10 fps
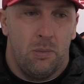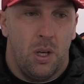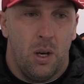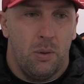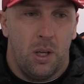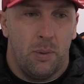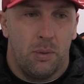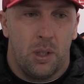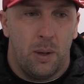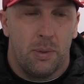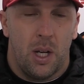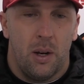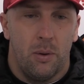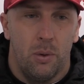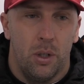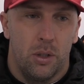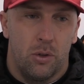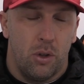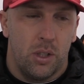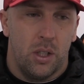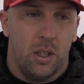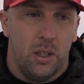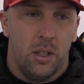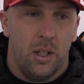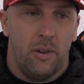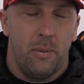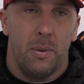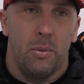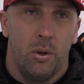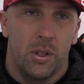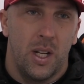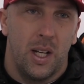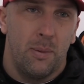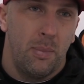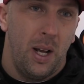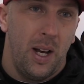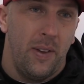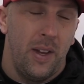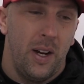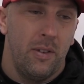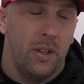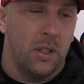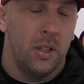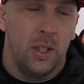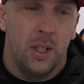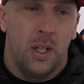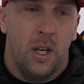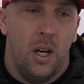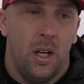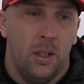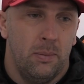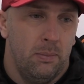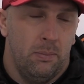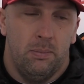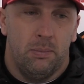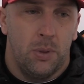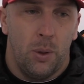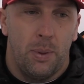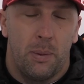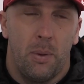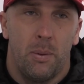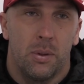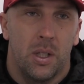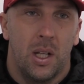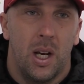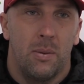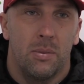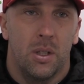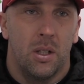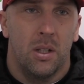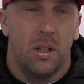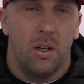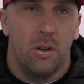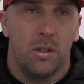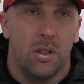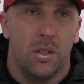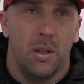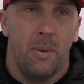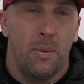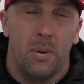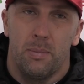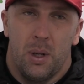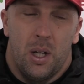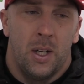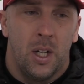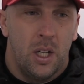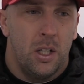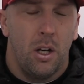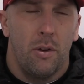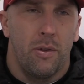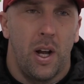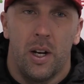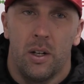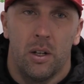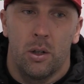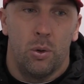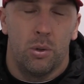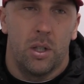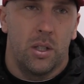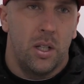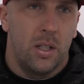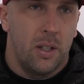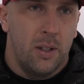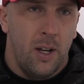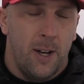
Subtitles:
we kept it how it was, try to have a bit more attacking play out there. And big moments in games are costing us at the moment, but you go for that in the course of the season.